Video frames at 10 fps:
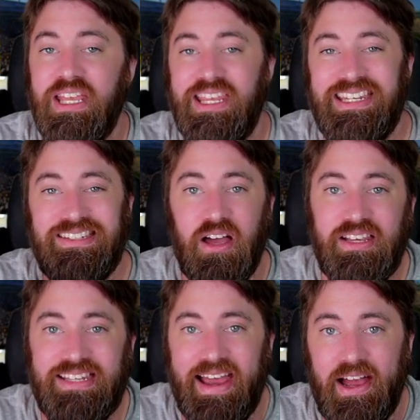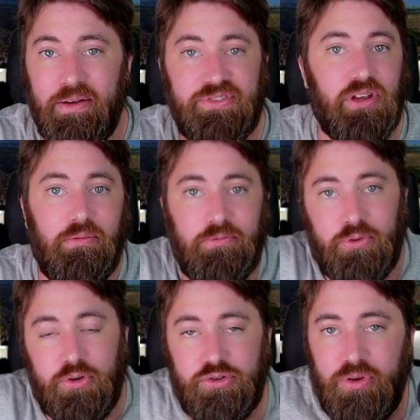He does have some
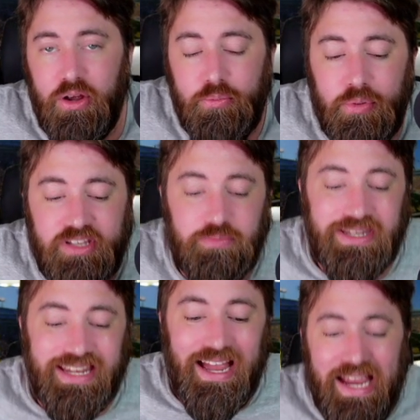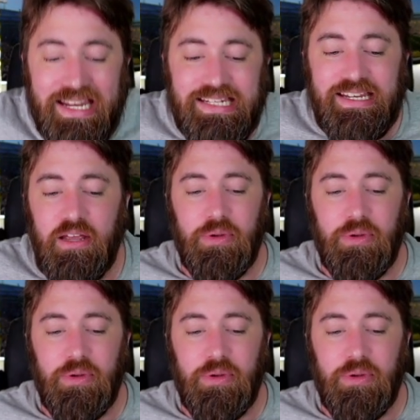first-round buzz behind him.